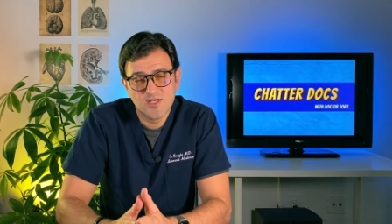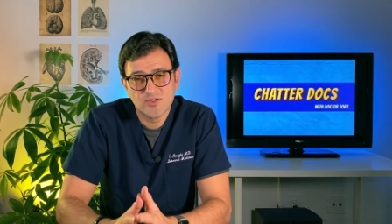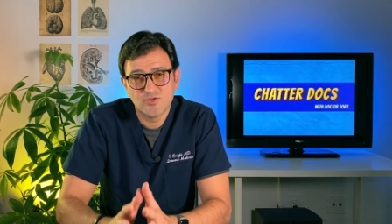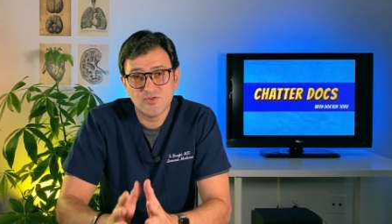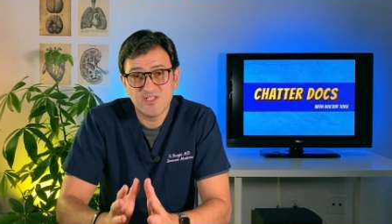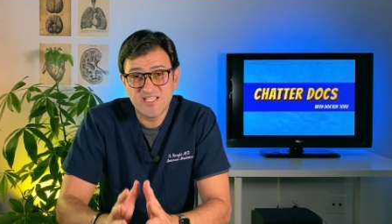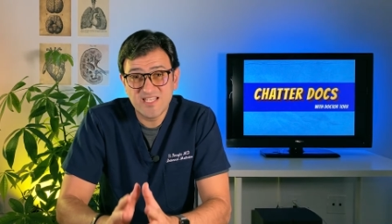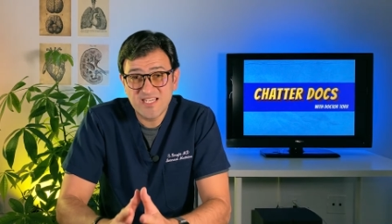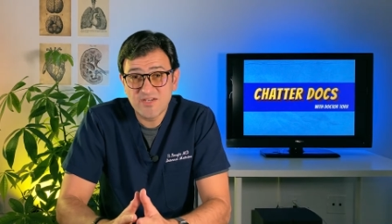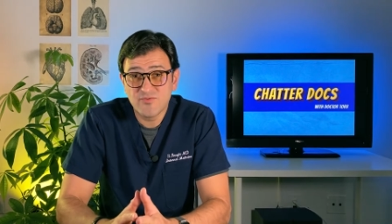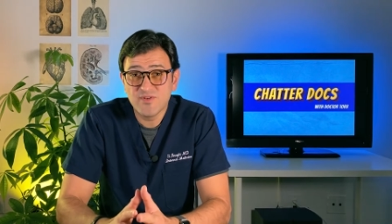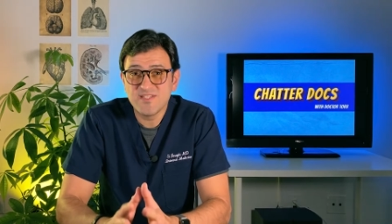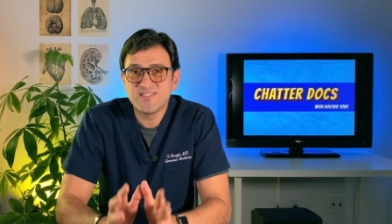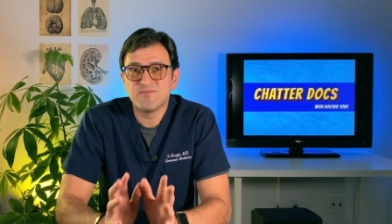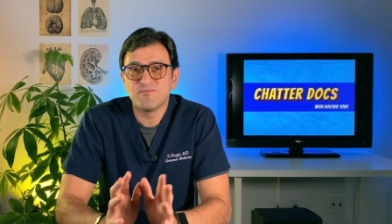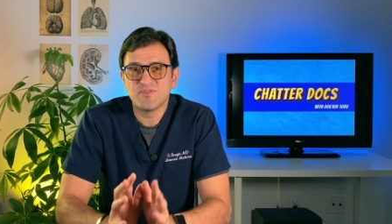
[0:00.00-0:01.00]
to
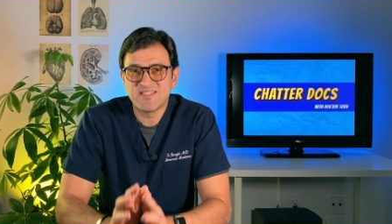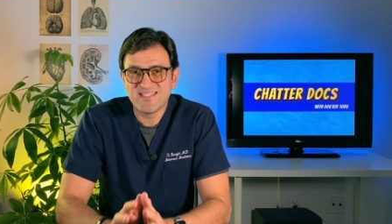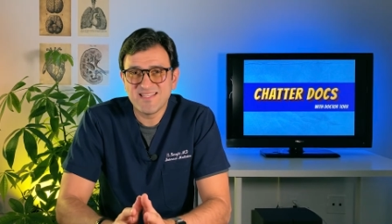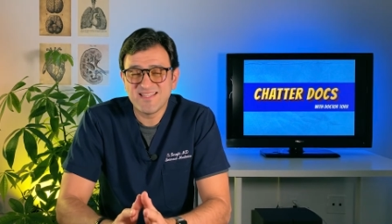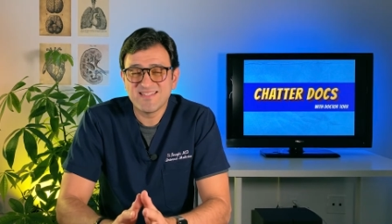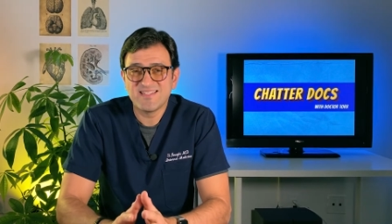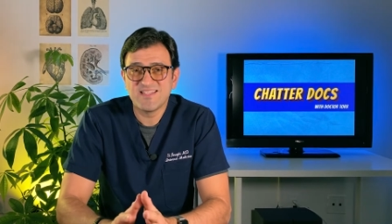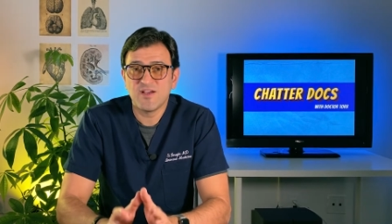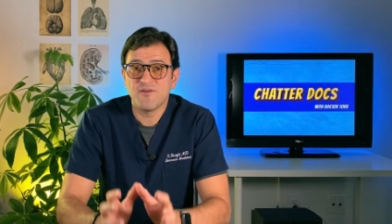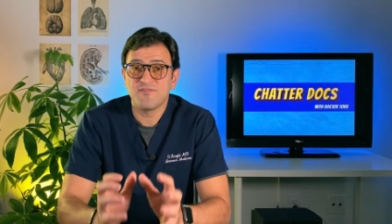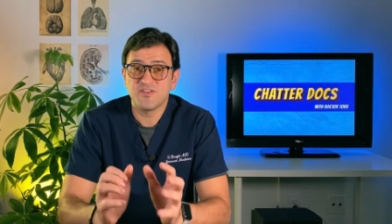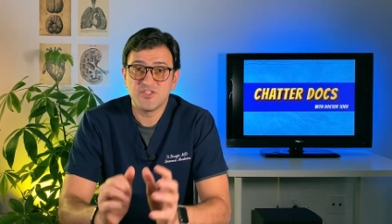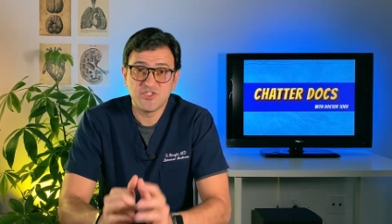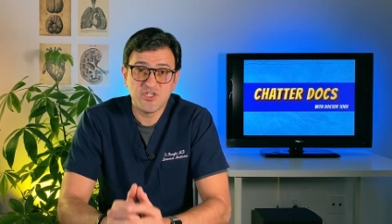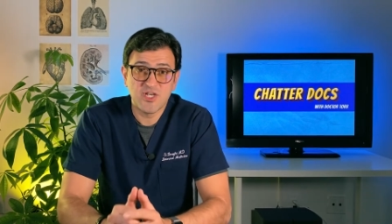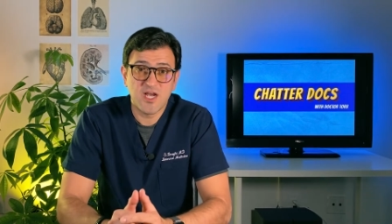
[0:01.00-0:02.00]
decrease the motility of the
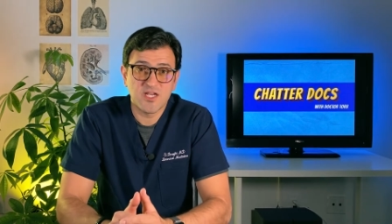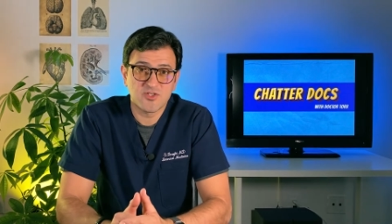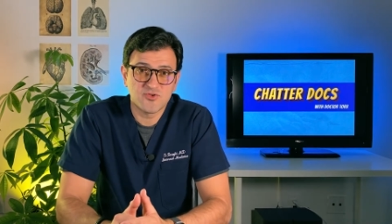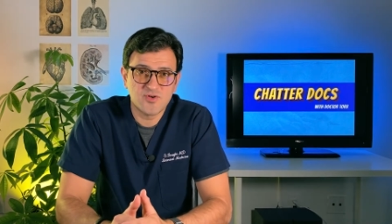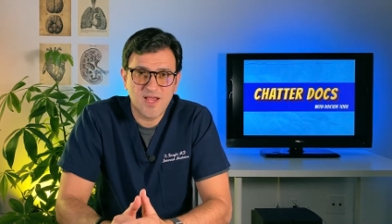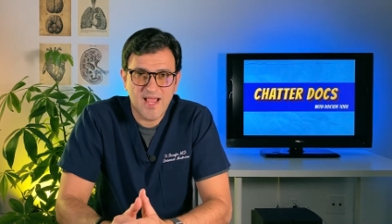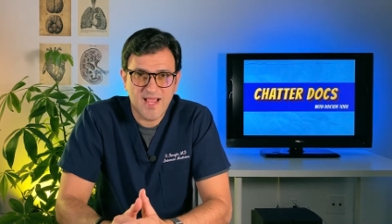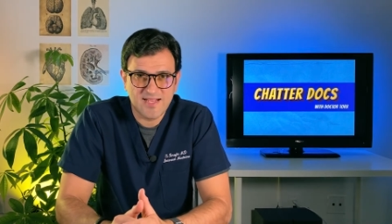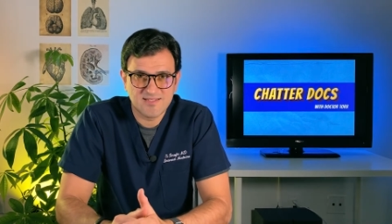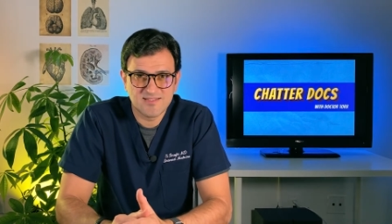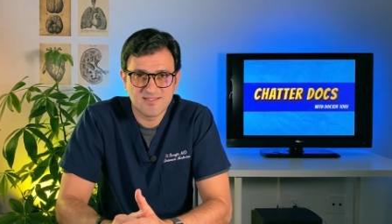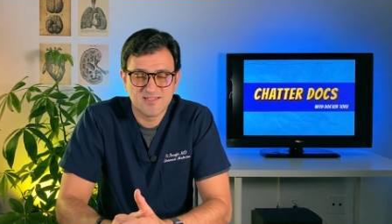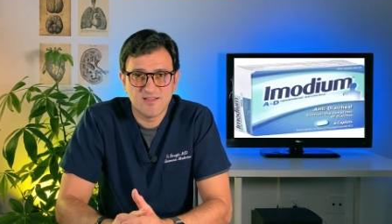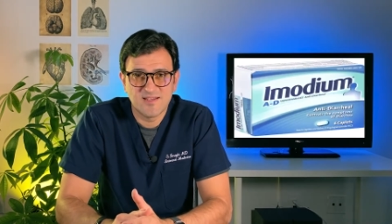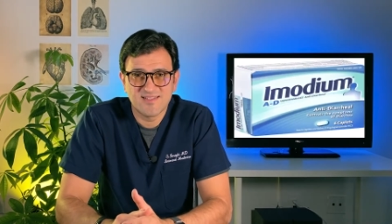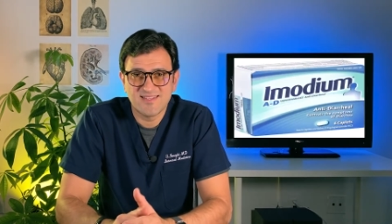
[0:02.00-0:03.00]
GI
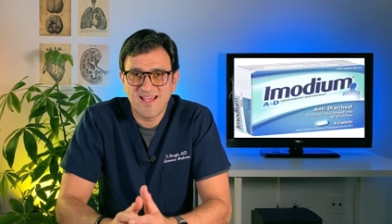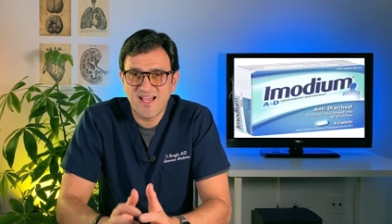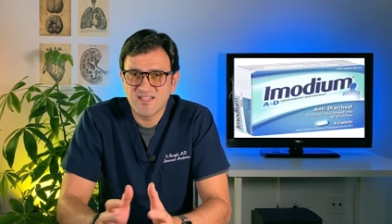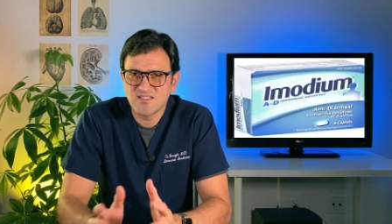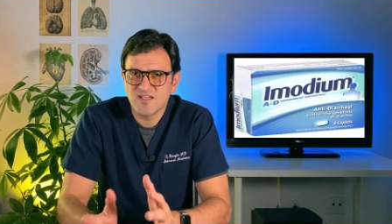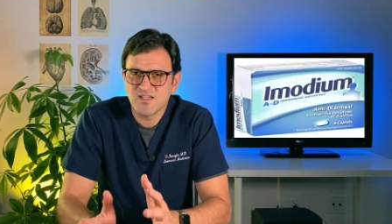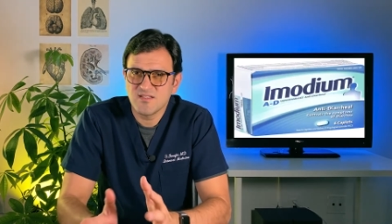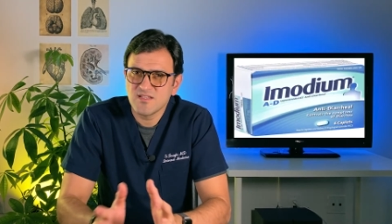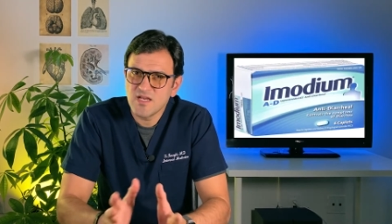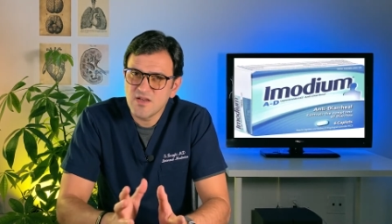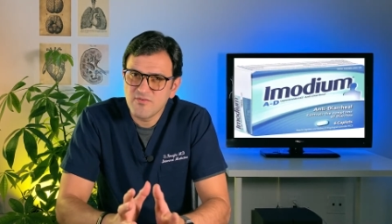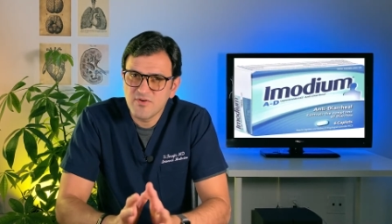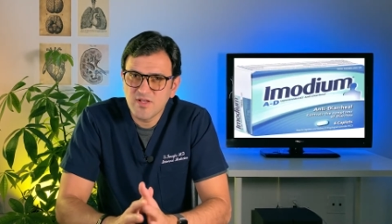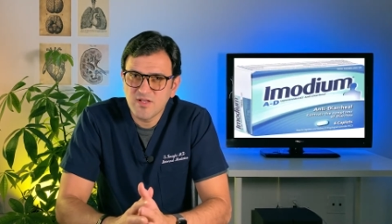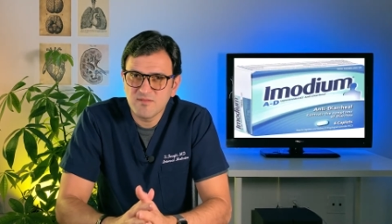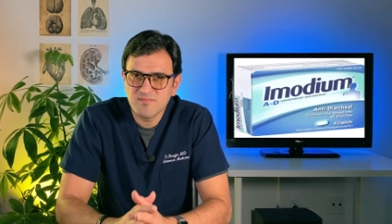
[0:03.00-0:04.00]
tract, like the
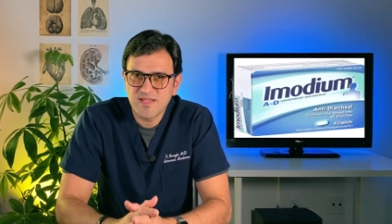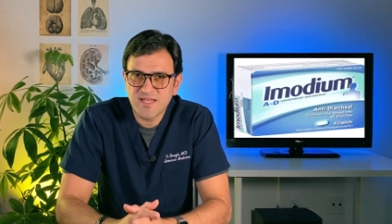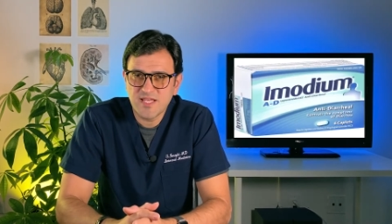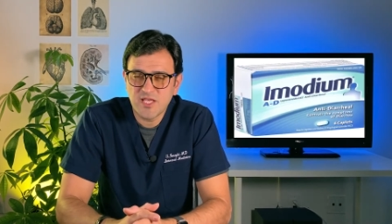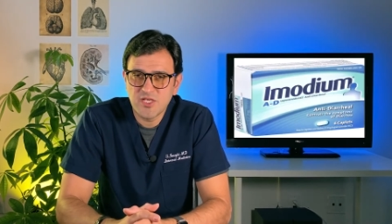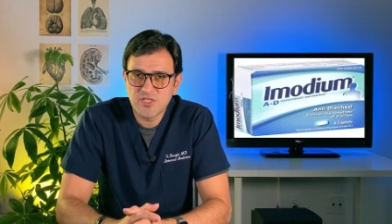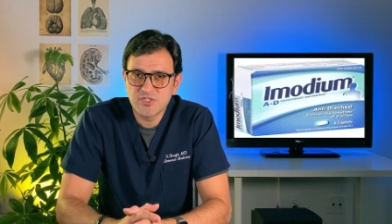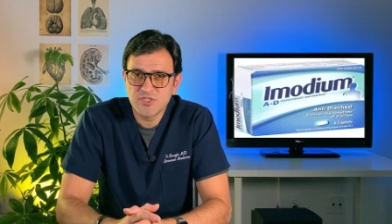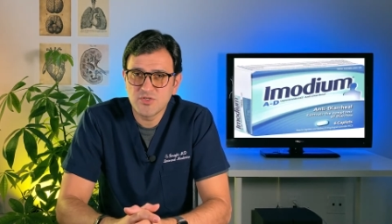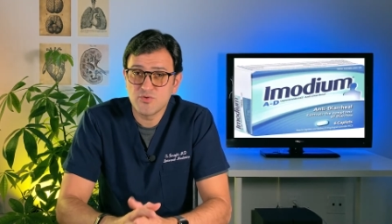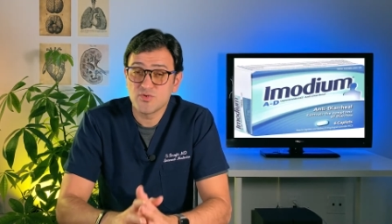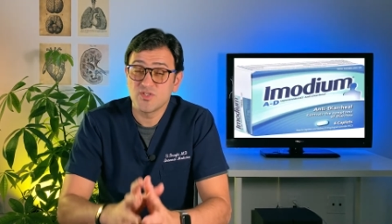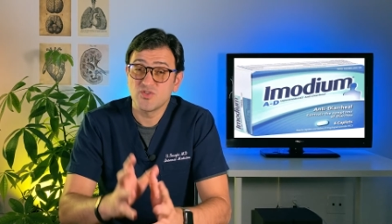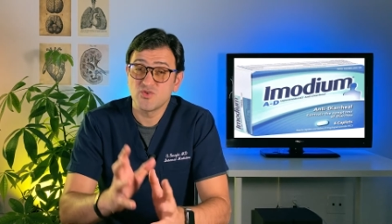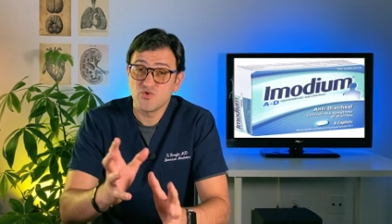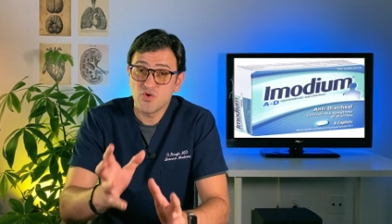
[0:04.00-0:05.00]
antidiarrheal medication or
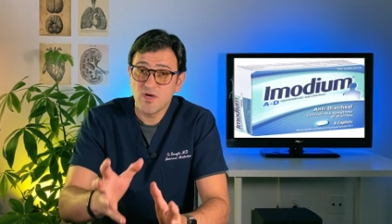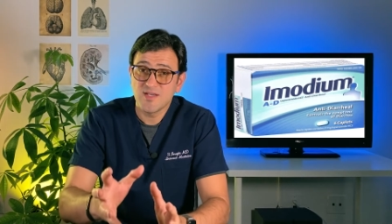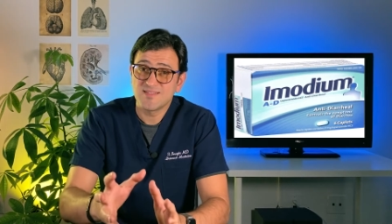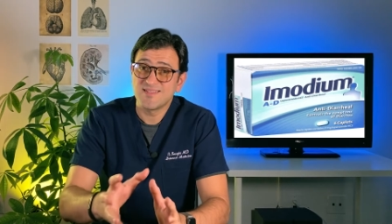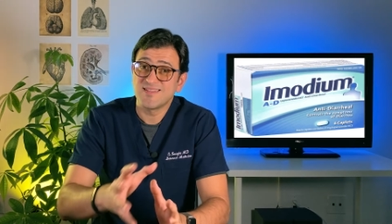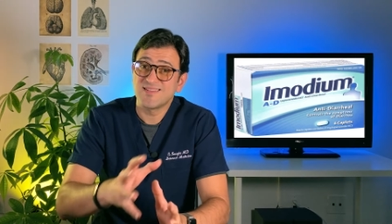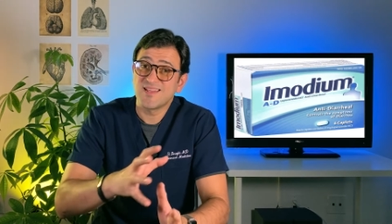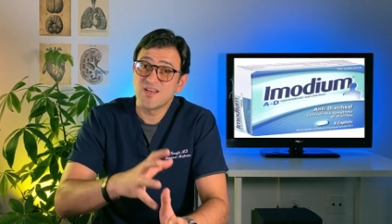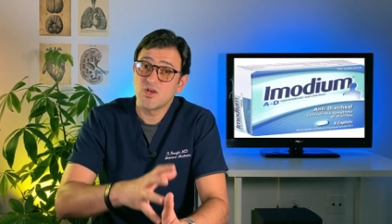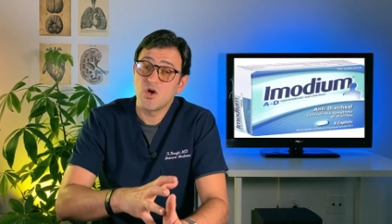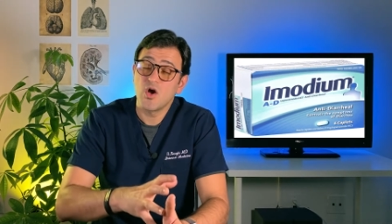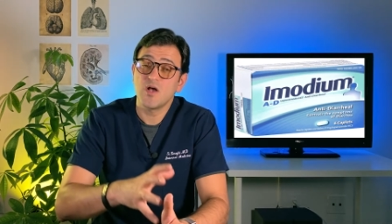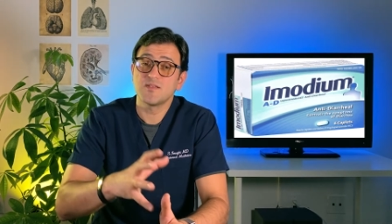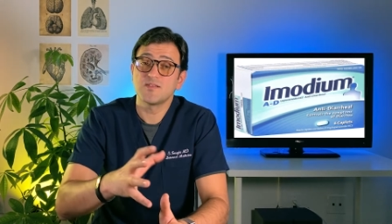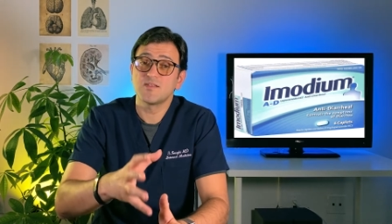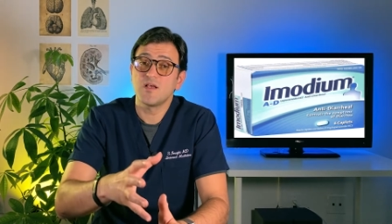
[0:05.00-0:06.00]
the drugs that can
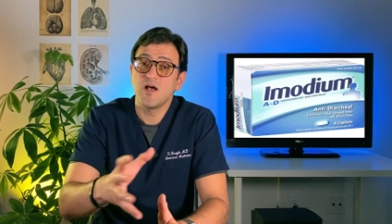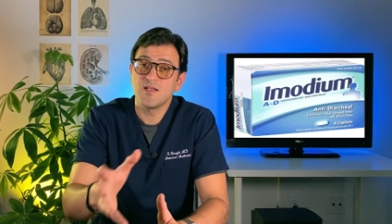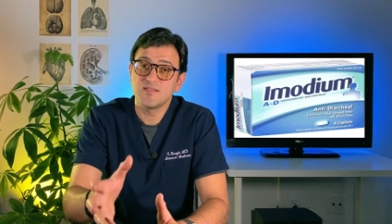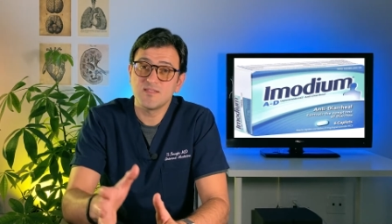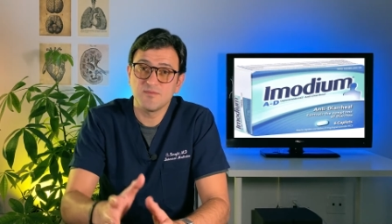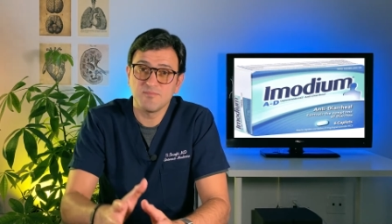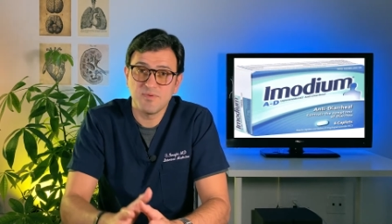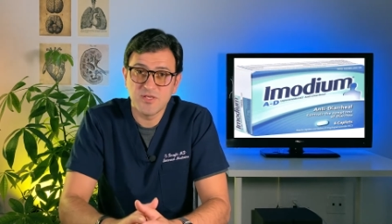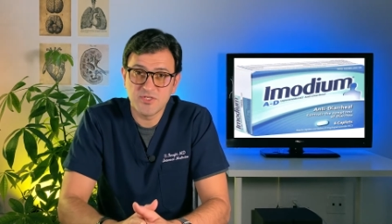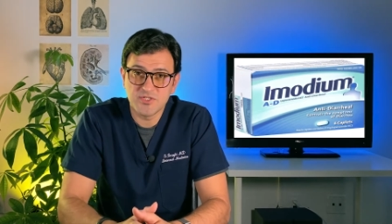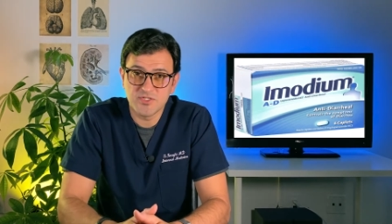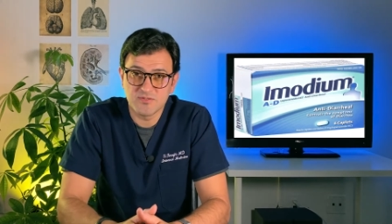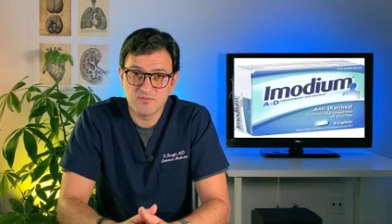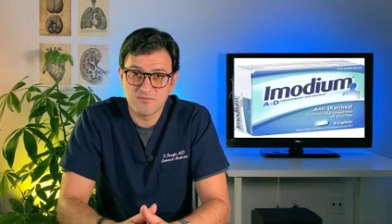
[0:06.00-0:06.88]
cause constipation.